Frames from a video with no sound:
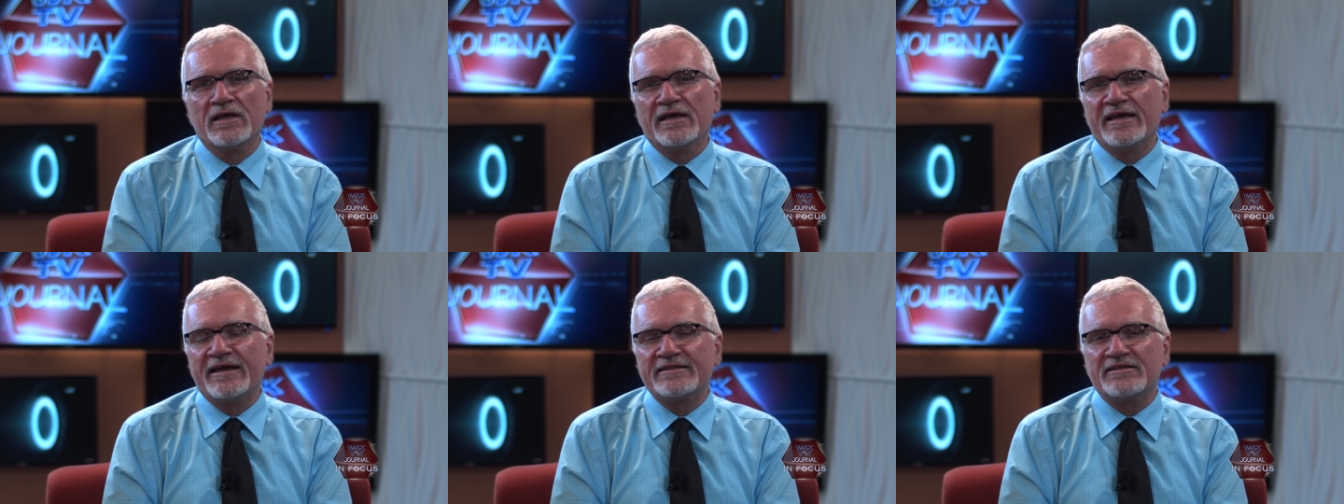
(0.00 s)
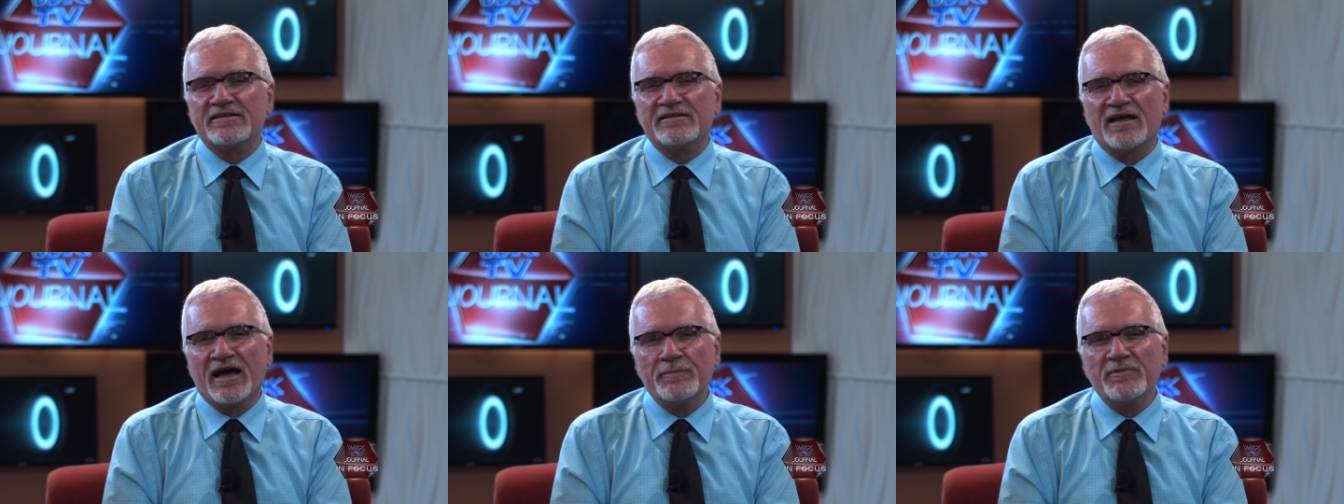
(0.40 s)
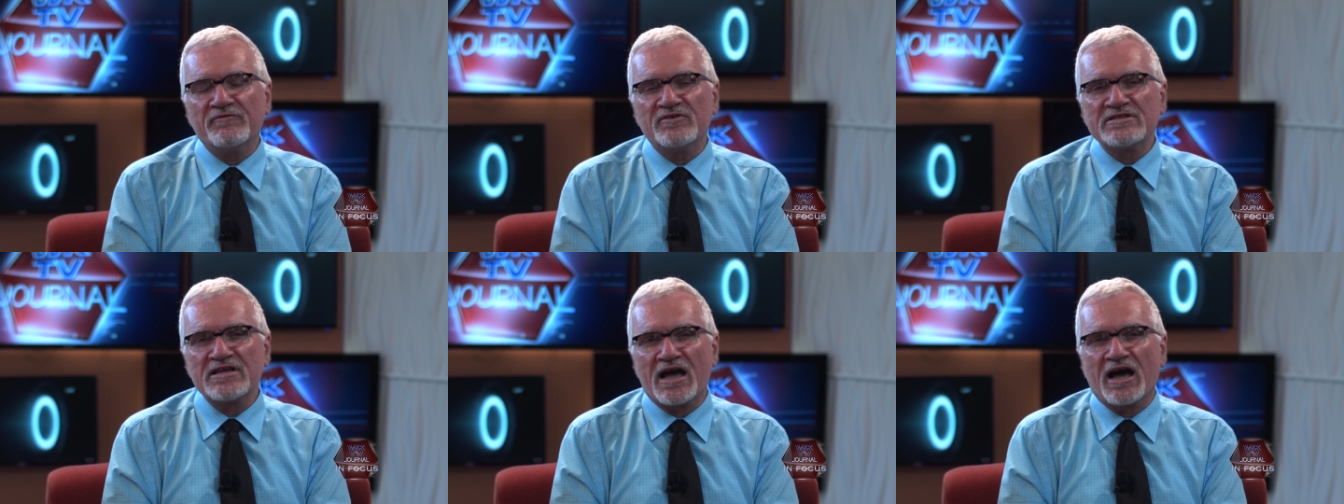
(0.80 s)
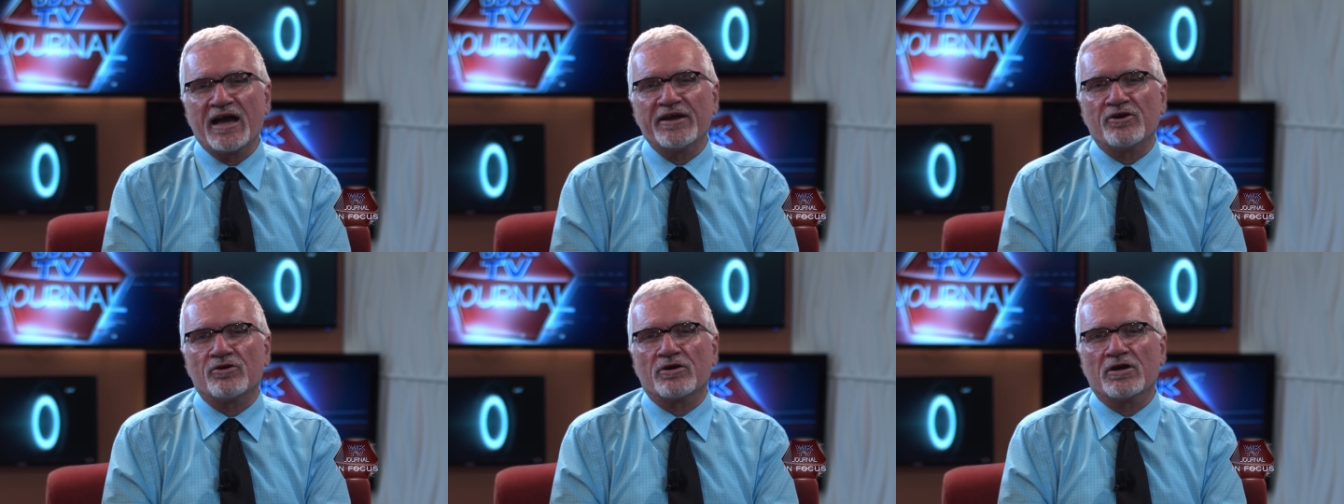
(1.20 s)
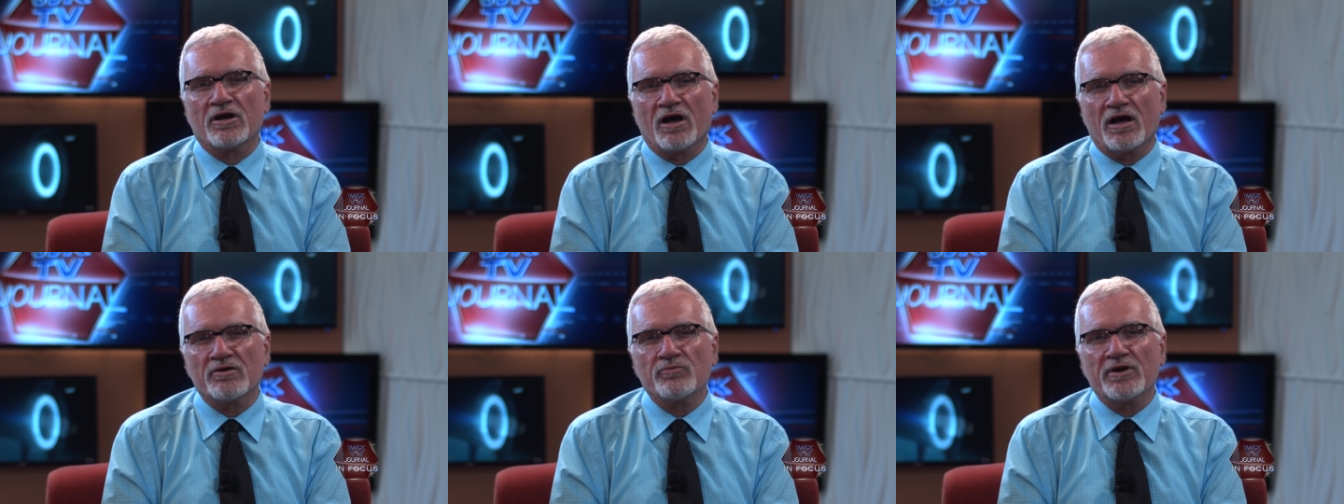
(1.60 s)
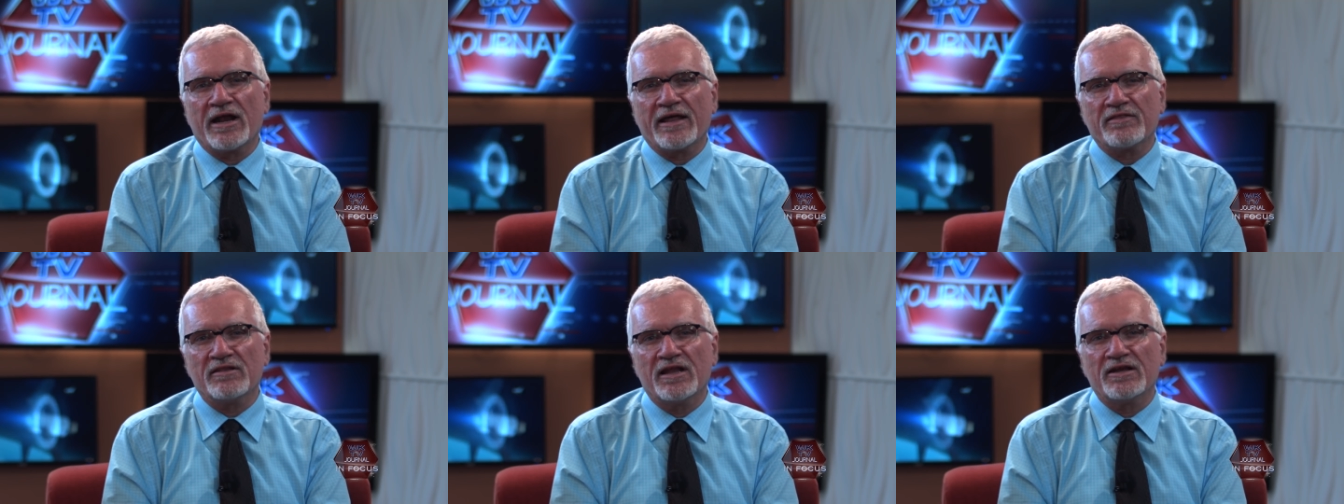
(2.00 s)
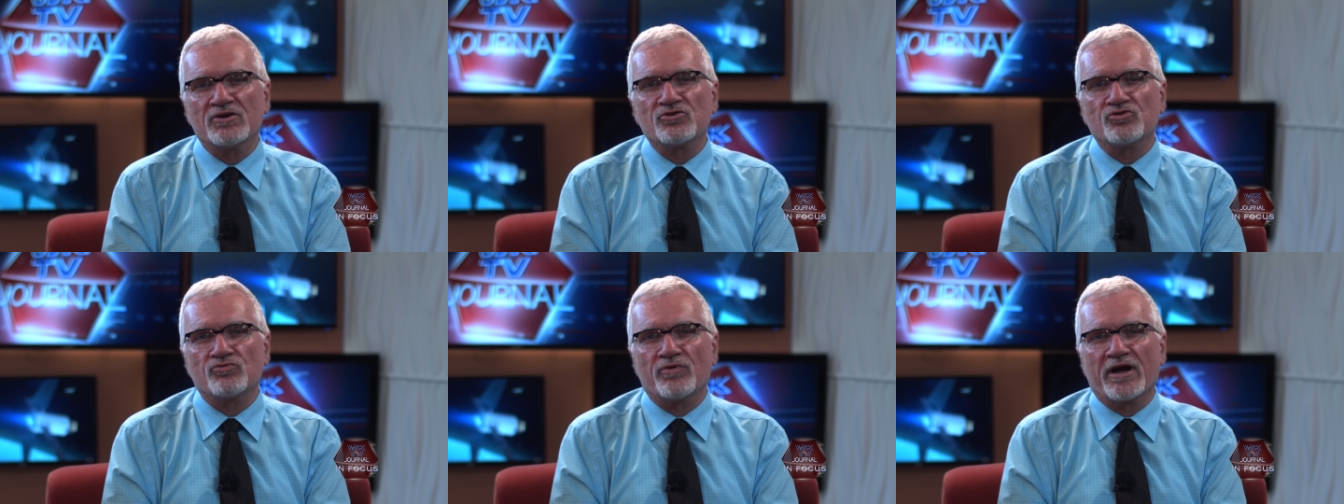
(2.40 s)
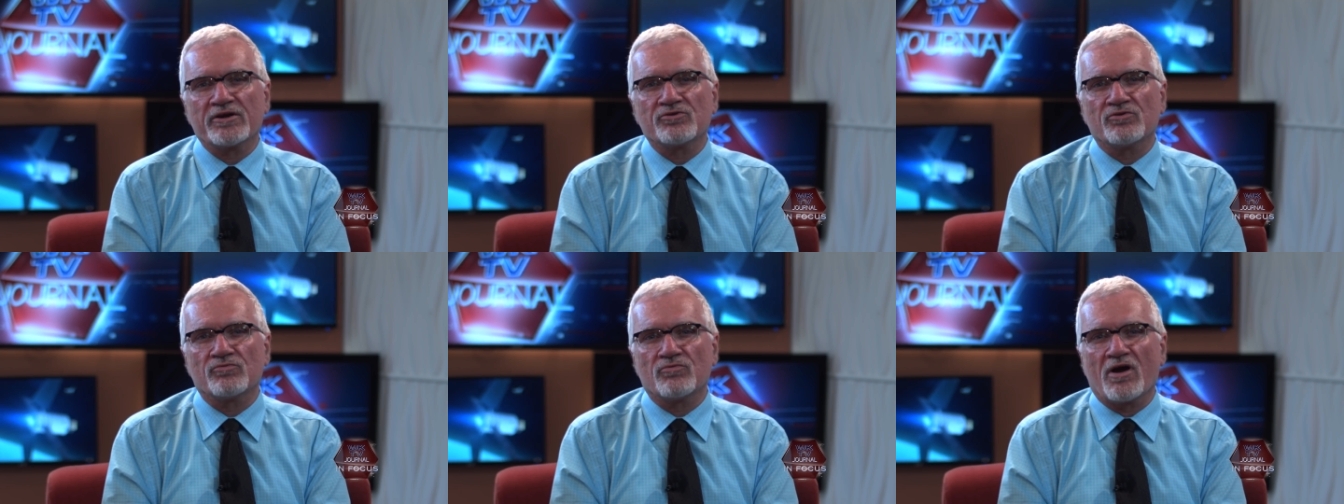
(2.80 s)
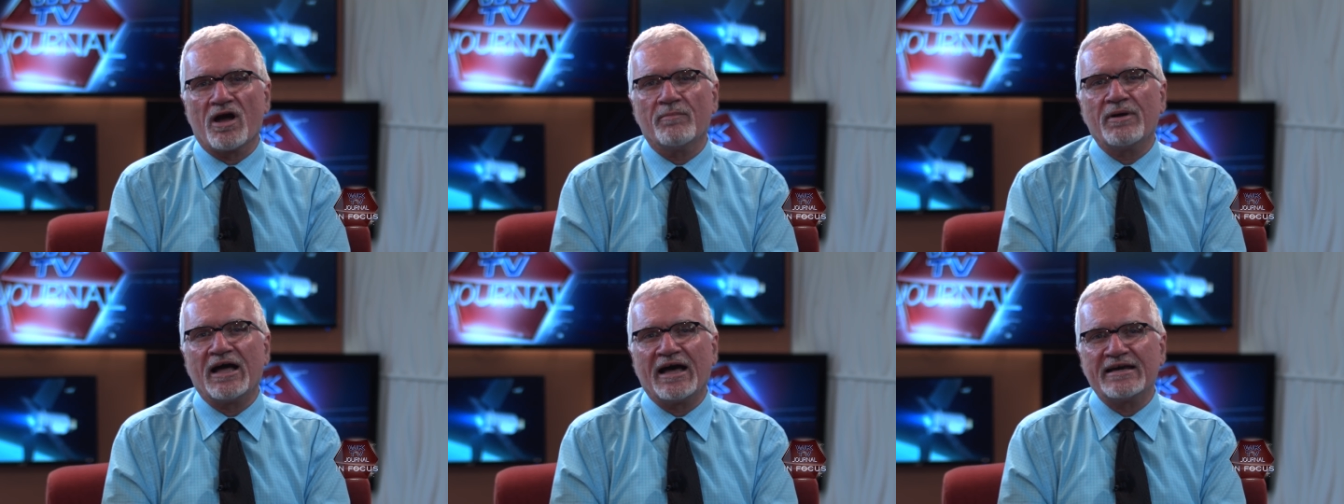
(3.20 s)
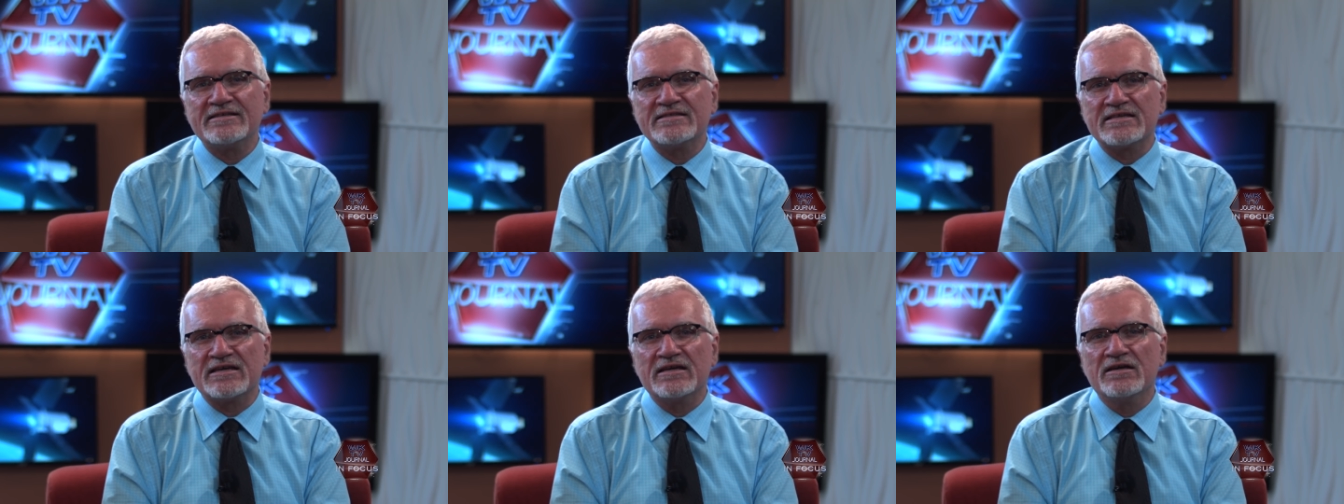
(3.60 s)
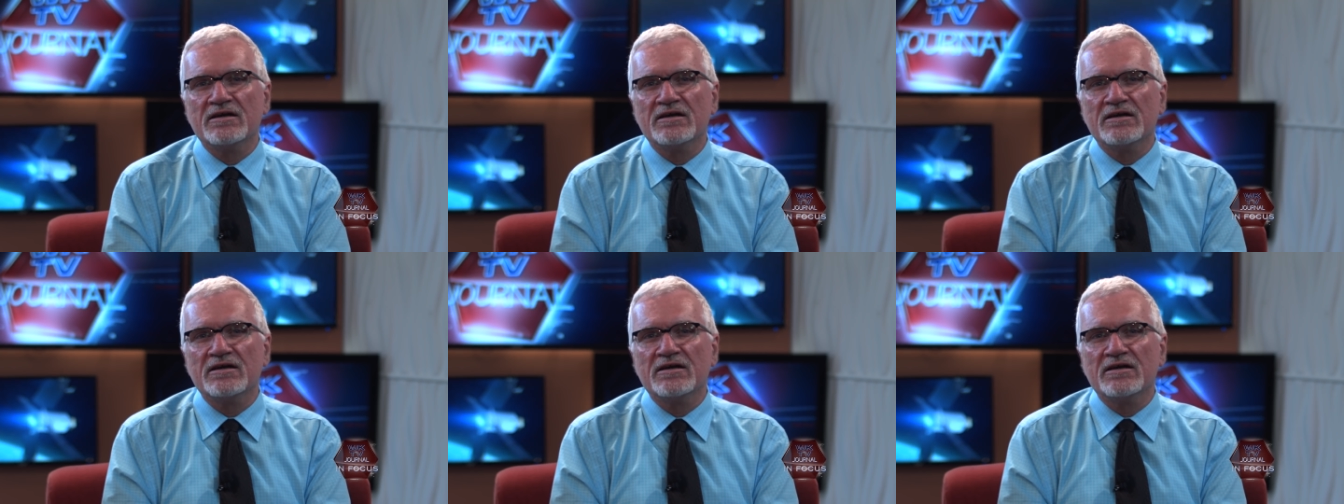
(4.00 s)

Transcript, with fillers: At the time of his hire, Godwin Athletic Director Rob Hisey